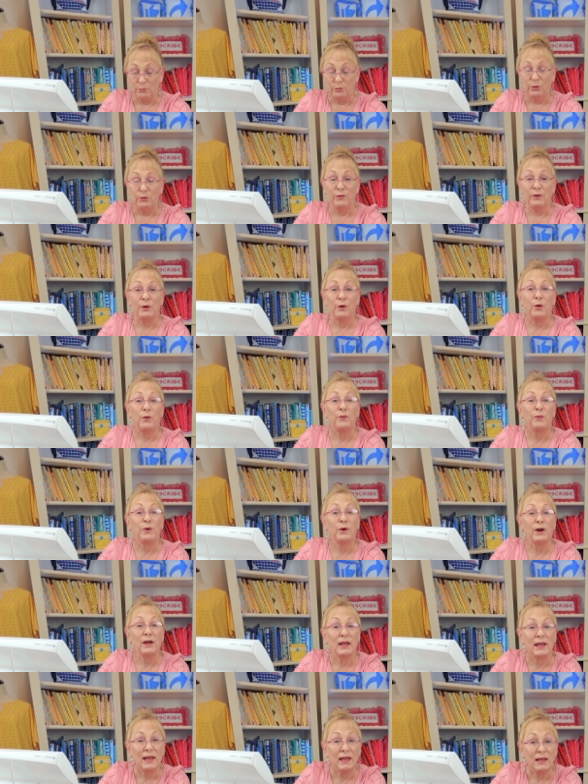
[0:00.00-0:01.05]
move it
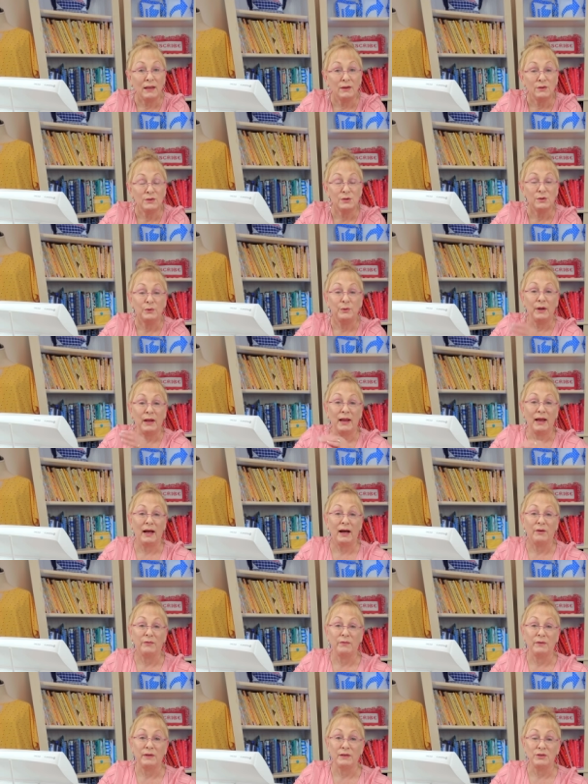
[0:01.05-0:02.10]
over again
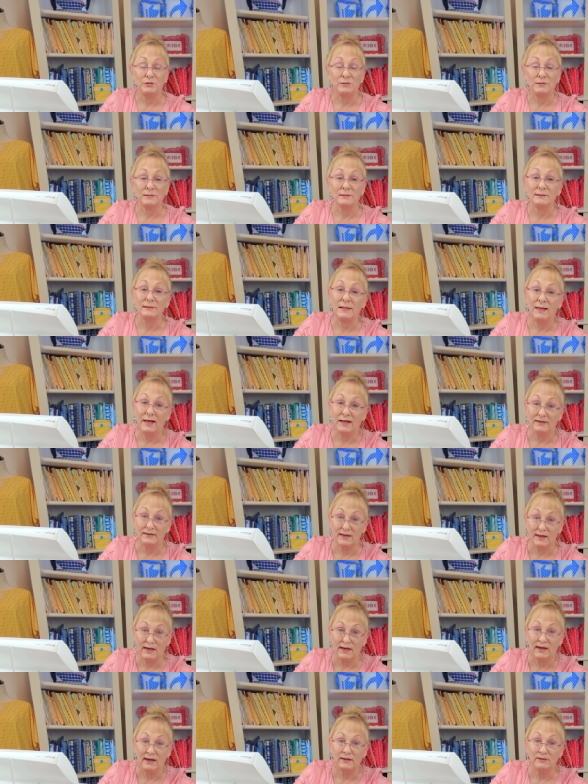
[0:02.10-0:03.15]
2.5 inches and
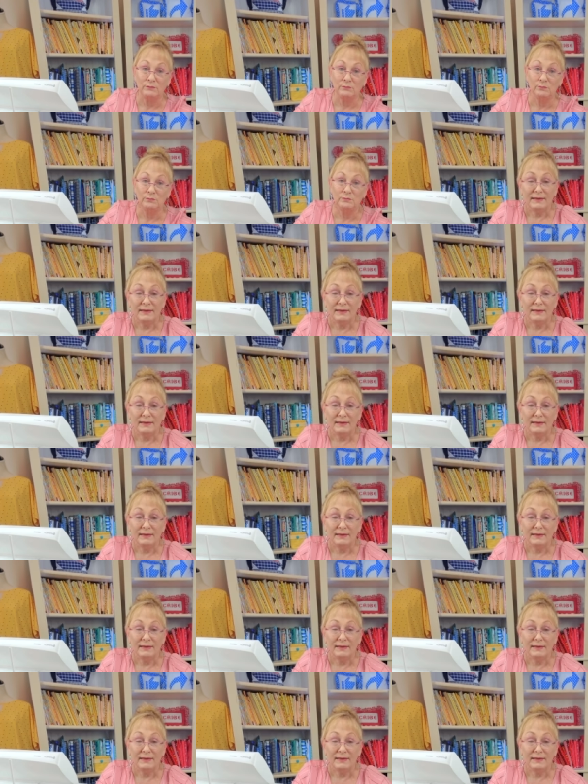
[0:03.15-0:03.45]
cut.